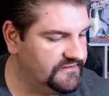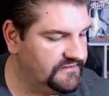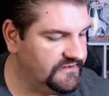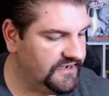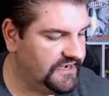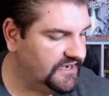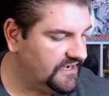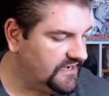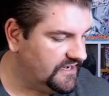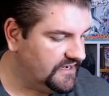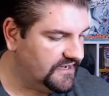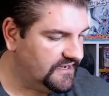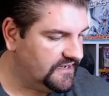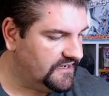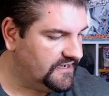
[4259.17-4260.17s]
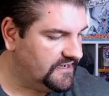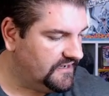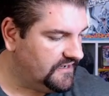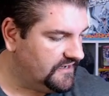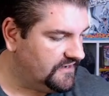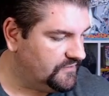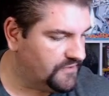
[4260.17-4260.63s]

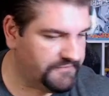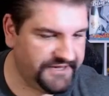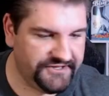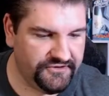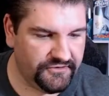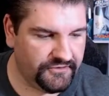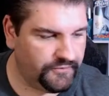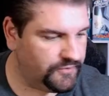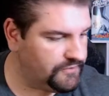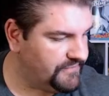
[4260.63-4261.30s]
Uh, what am I doing? What am